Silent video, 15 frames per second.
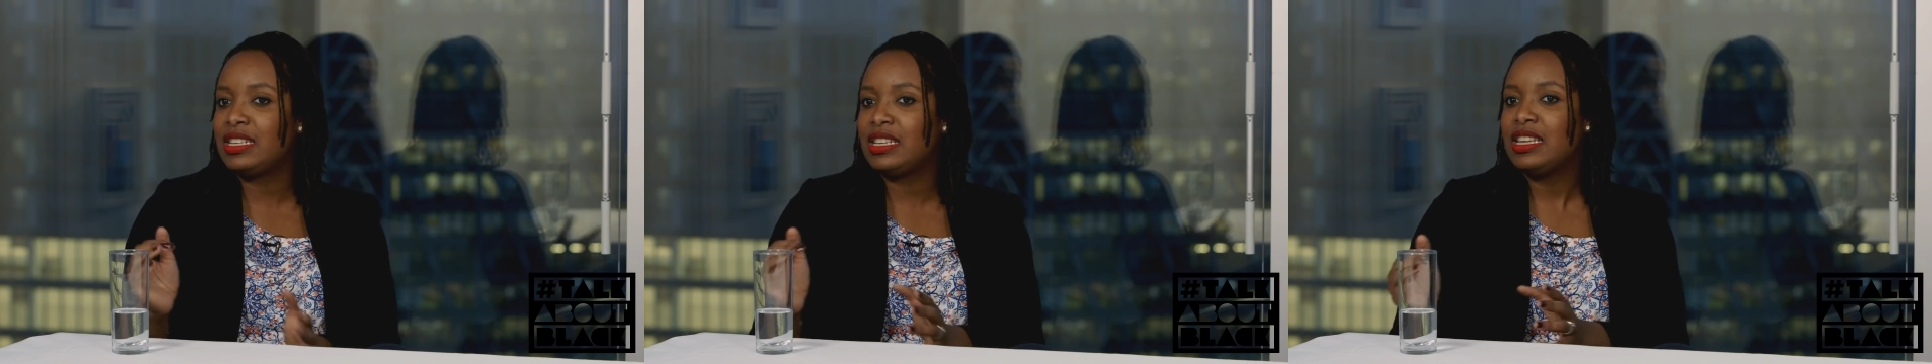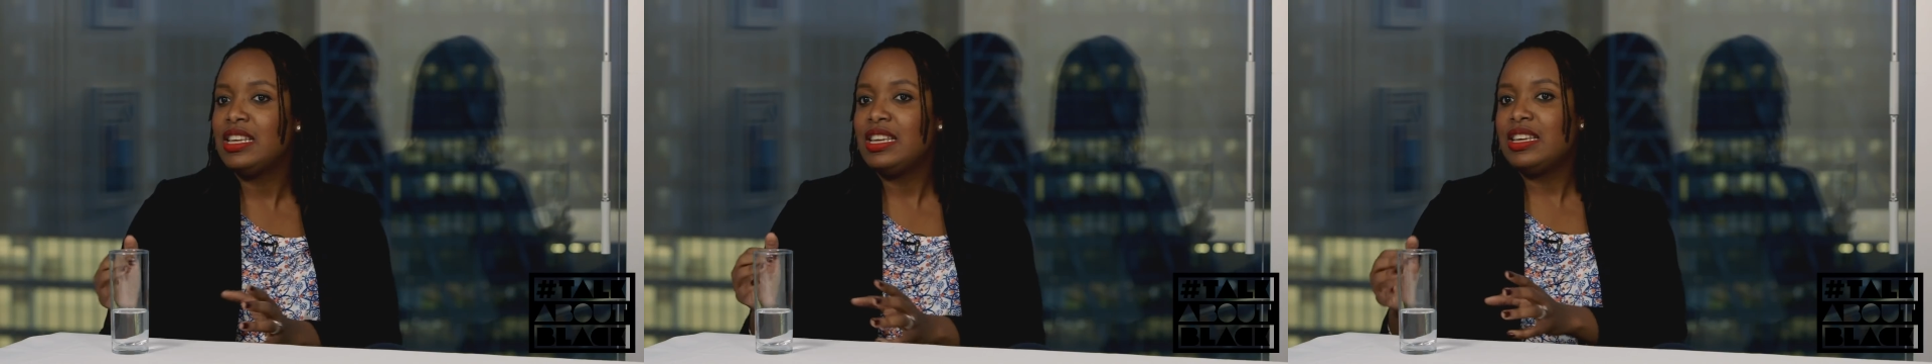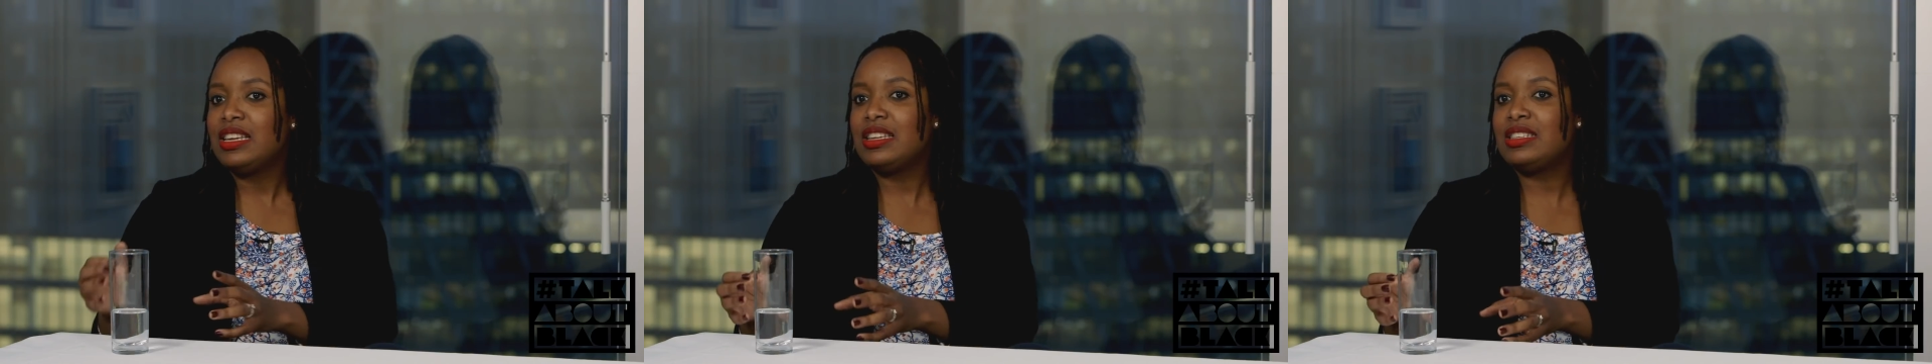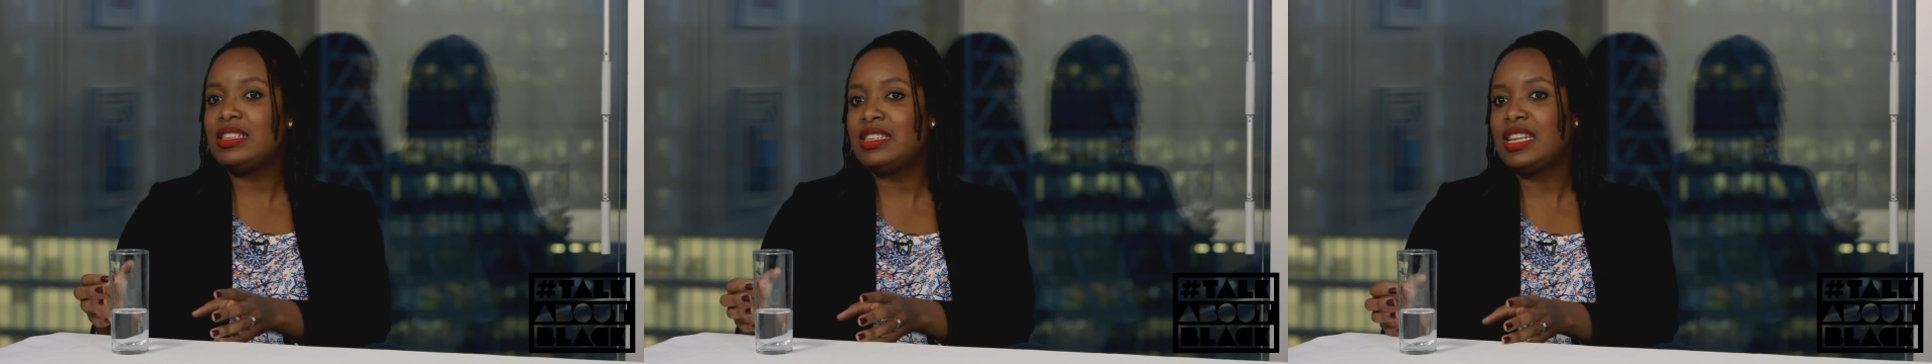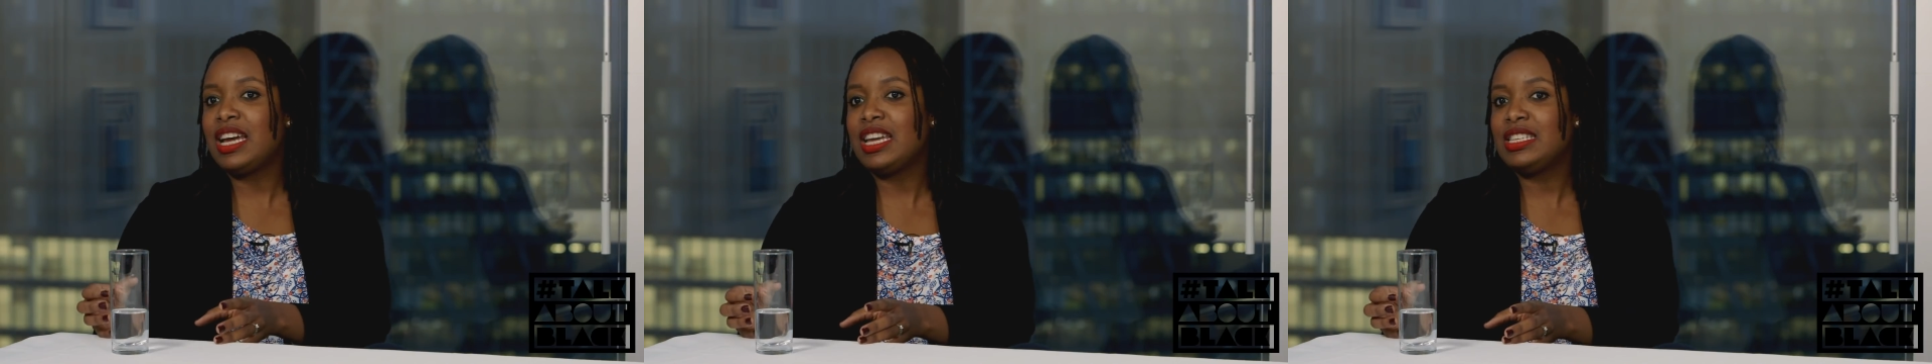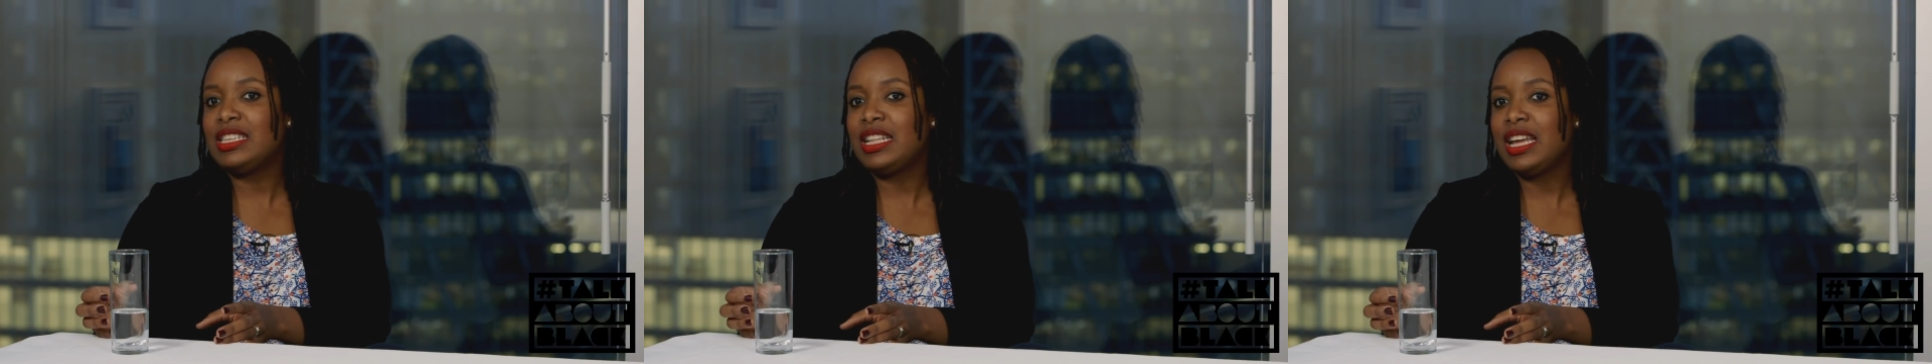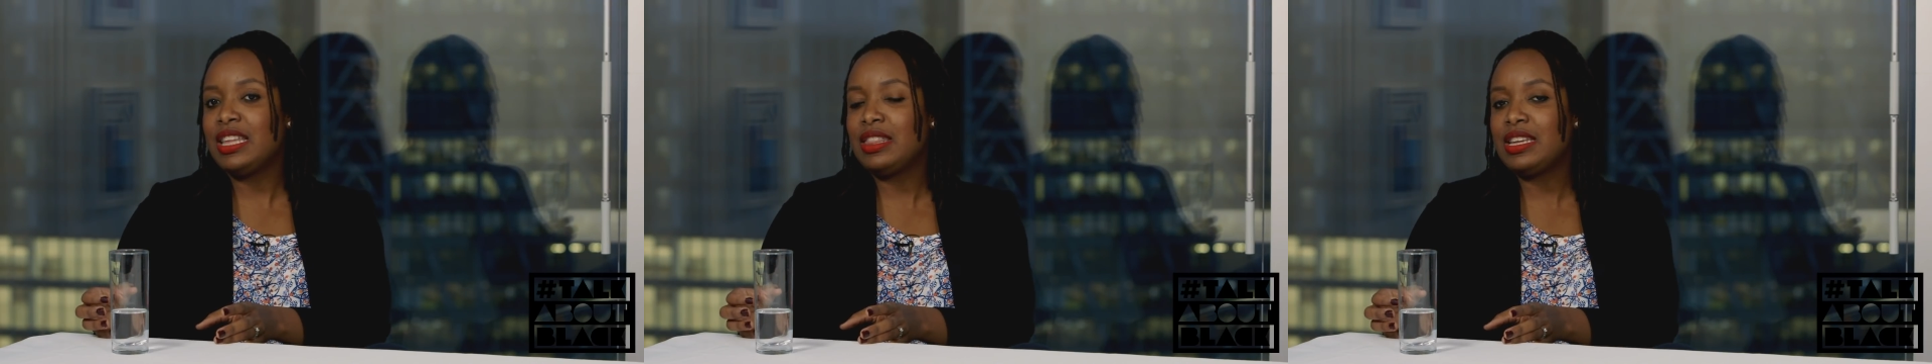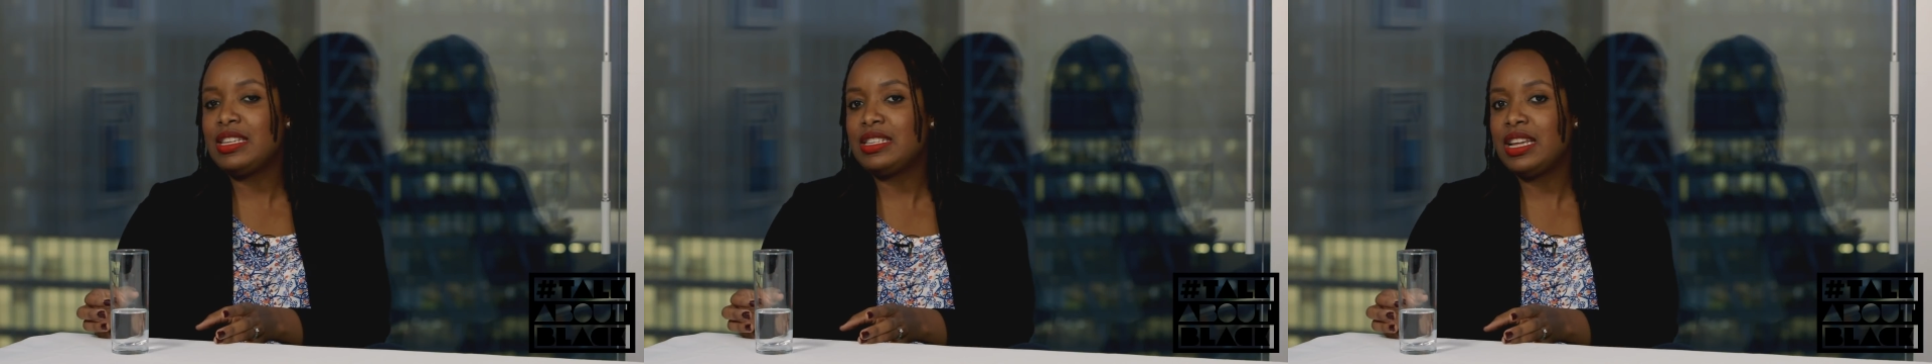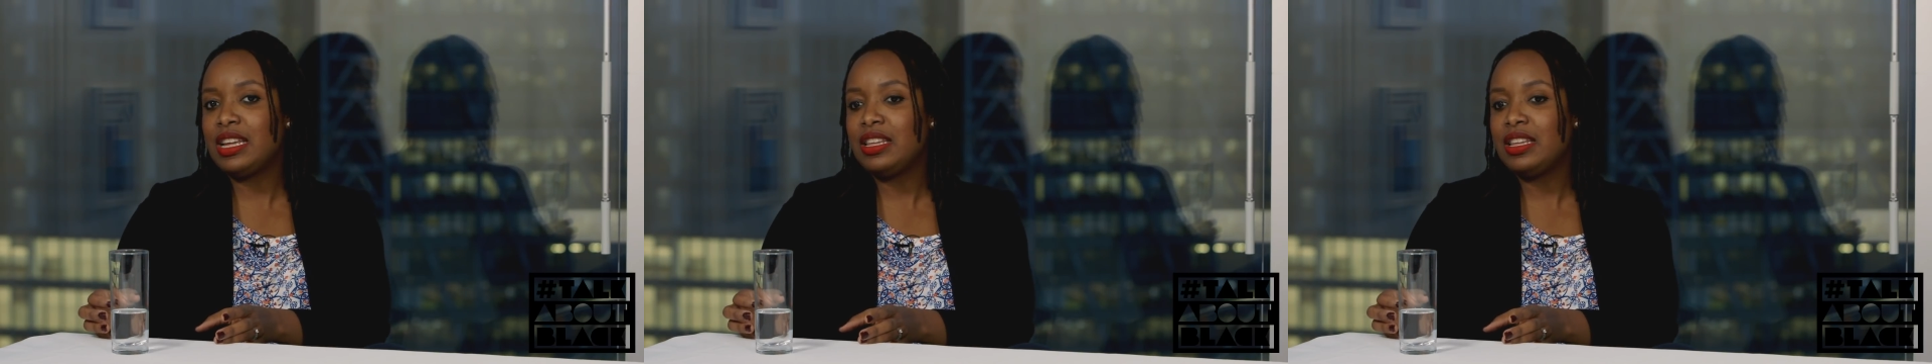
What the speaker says: in a society like this?